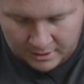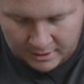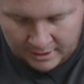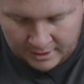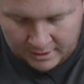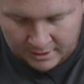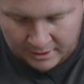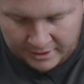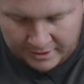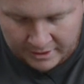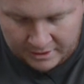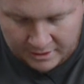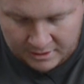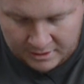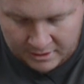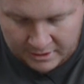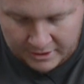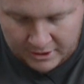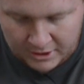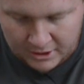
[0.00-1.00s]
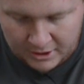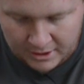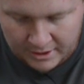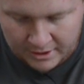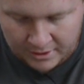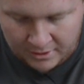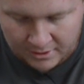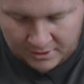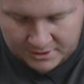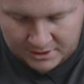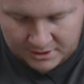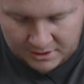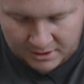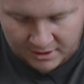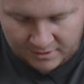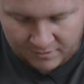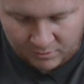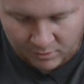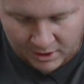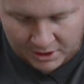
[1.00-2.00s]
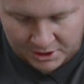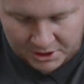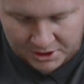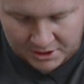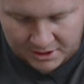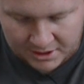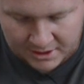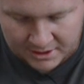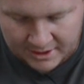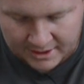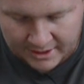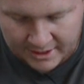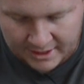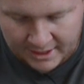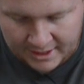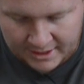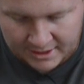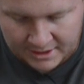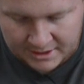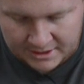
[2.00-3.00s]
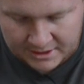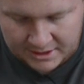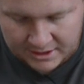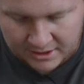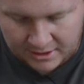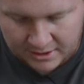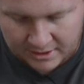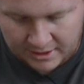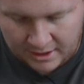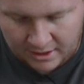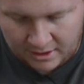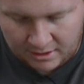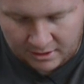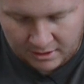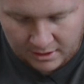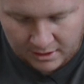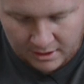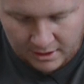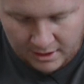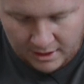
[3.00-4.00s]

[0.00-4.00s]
got a leak cleaner and also love watching because I get ideas here and there.